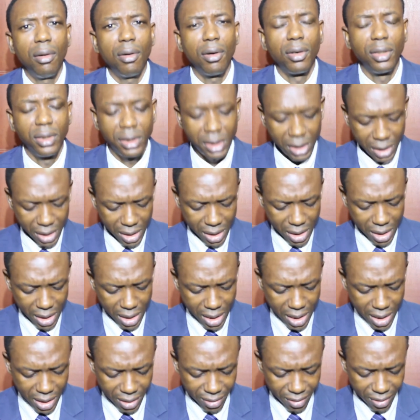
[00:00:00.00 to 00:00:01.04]
on the
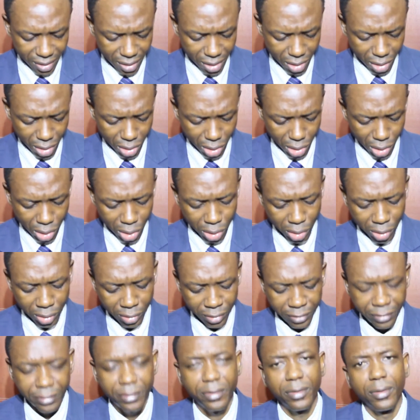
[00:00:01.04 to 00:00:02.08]
8th
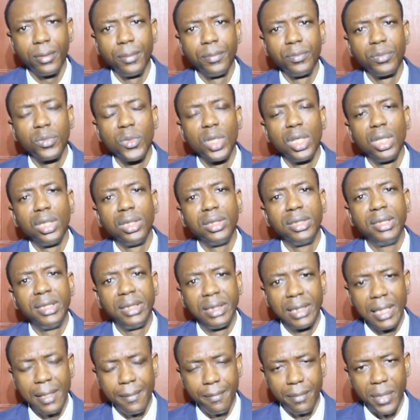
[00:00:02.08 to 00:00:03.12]
of
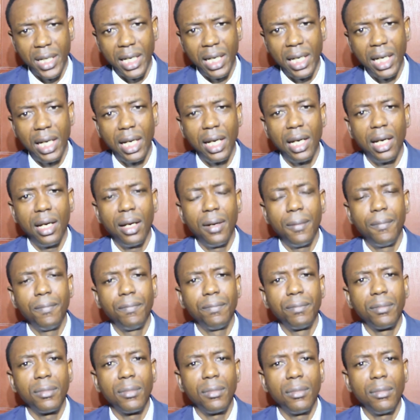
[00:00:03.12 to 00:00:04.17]
December,
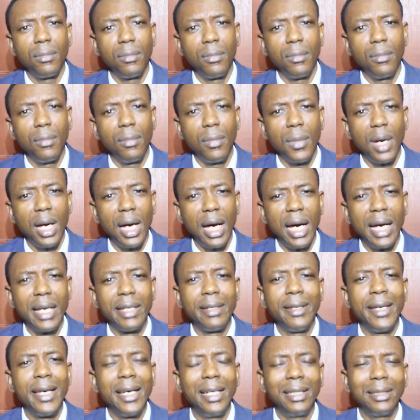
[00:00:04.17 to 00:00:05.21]

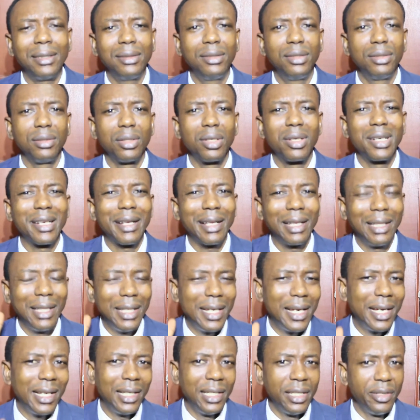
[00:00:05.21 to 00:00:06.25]
I heard
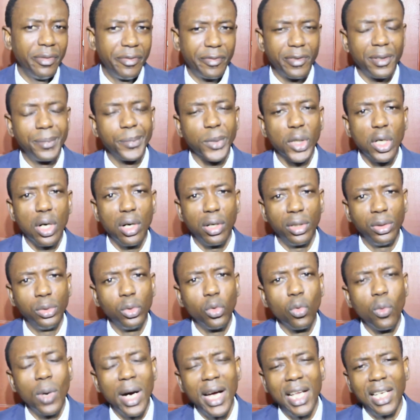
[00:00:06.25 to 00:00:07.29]
clearly from God
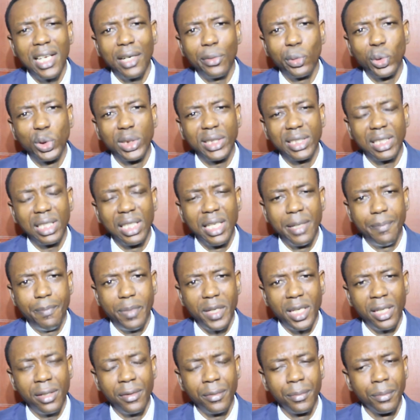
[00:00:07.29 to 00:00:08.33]
while I was
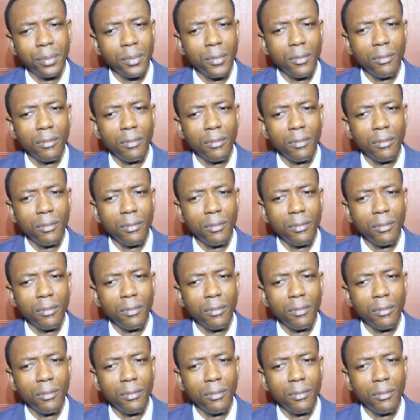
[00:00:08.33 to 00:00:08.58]
sleeping.